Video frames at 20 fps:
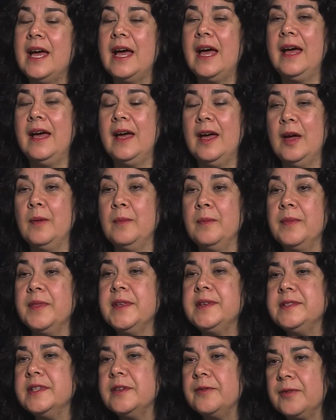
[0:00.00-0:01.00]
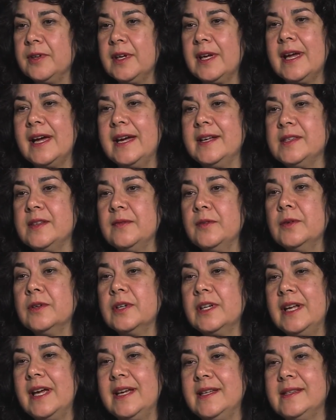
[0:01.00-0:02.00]
the different kinds of
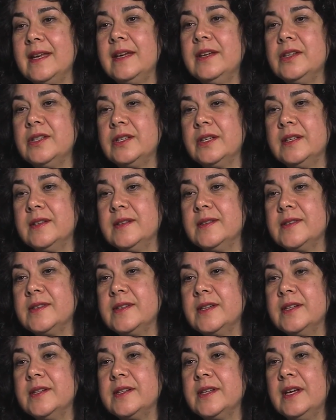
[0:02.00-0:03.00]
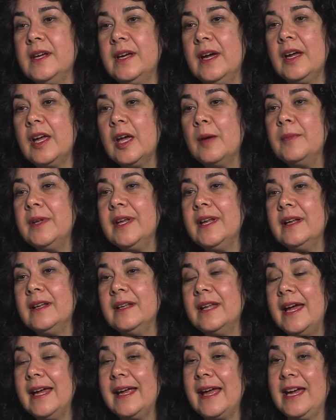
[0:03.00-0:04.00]
organisations that a company
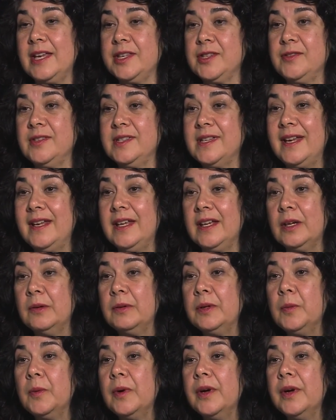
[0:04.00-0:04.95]
like AstraZeneca would